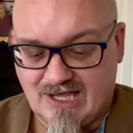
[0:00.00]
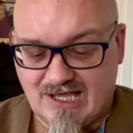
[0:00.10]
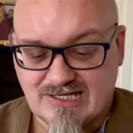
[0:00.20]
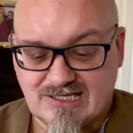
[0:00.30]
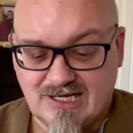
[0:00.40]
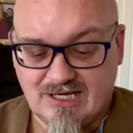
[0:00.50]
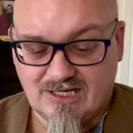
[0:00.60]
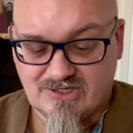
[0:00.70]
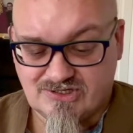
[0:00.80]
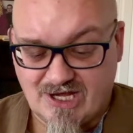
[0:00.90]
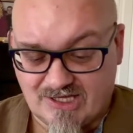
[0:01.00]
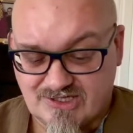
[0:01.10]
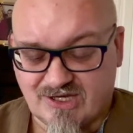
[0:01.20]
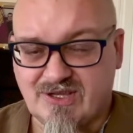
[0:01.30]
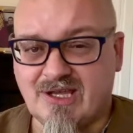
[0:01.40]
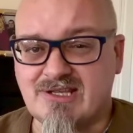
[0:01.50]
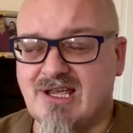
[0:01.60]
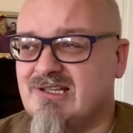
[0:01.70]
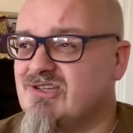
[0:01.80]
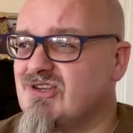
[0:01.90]
seeing challenging things,
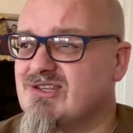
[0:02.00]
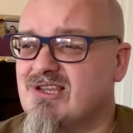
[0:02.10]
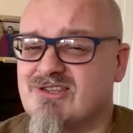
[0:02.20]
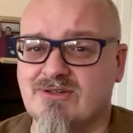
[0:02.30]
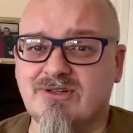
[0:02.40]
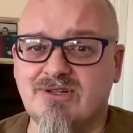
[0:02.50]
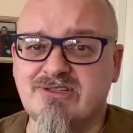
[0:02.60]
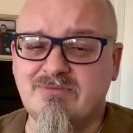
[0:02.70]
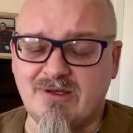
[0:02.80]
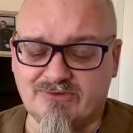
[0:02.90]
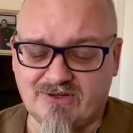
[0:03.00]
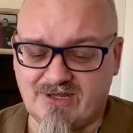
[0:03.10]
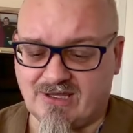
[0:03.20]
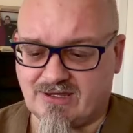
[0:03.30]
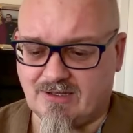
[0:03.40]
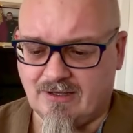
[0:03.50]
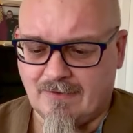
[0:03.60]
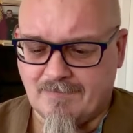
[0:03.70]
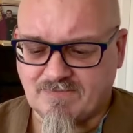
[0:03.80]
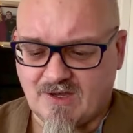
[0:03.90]
and it just is so good to be able to think that
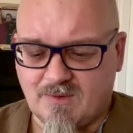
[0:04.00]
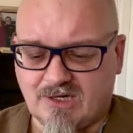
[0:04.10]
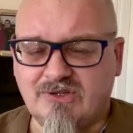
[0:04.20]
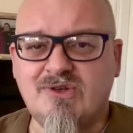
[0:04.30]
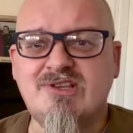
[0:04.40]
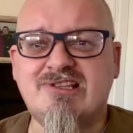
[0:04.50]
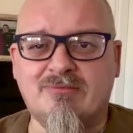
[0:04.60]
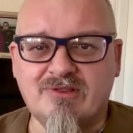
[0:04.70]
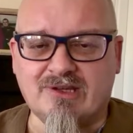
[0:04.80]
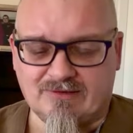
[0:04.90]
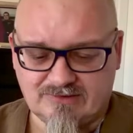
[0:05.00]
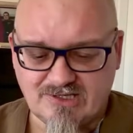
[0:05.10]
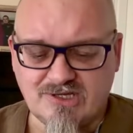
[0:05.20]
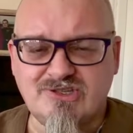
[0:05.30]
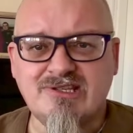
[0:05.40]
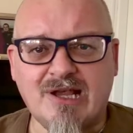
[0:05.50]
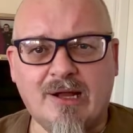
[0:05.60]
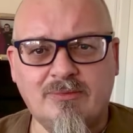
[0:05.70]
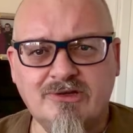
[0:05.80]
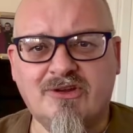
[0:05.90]
we can do something. Doesn't it just
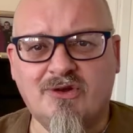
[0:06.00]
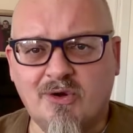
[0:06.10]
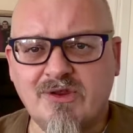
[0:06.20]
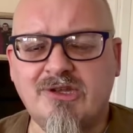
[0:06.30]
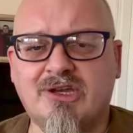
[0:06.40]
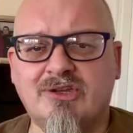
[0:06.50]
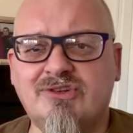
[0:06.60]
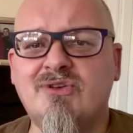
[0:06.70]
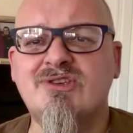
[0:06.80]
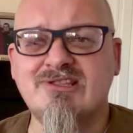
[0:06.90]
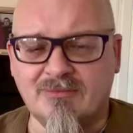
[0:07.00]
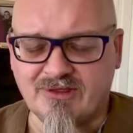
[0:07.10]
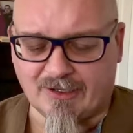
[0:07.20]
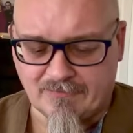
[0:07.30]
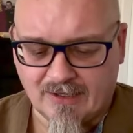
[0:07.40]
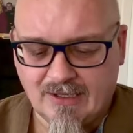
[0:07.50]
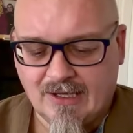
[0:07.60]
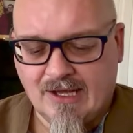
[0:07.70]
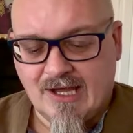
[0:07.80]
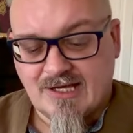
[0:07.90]
help you to know that you can do something?
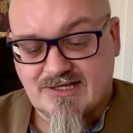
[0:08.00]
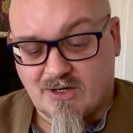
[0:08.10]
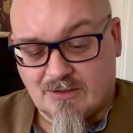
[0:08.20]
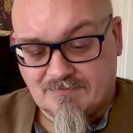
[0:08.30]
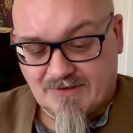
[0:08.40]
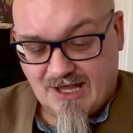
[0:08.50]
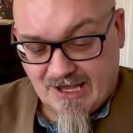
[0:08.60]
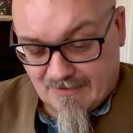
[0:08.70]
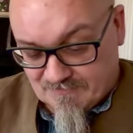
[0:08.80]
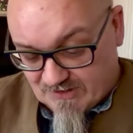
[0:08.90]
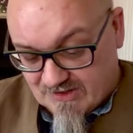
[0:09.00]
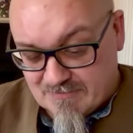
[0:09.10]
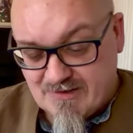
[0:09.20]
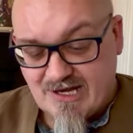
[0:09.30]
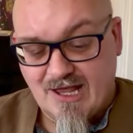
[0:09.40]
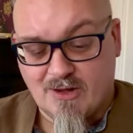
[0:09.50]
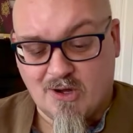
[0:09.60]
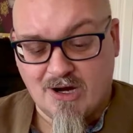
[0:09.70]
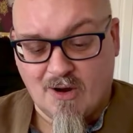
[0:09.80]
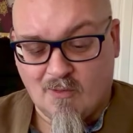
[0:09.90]
So, the Beanie
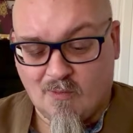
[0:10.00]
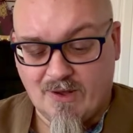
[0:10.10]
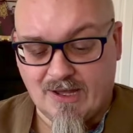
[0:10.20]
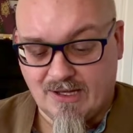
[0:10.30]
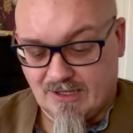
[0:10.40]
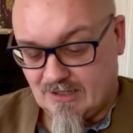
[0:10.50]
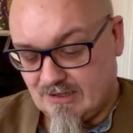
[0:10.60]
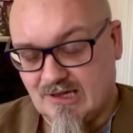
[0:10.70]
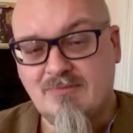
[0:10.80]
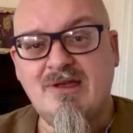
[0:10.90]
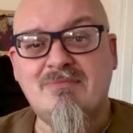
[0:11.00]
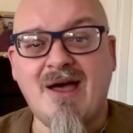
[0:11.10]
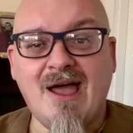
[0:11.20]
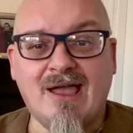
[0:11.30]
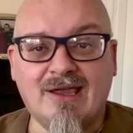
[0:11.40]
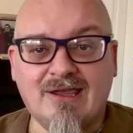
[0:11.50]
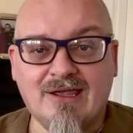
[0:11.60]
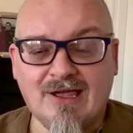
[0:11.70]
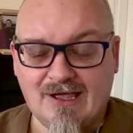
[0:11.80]
Along will be back.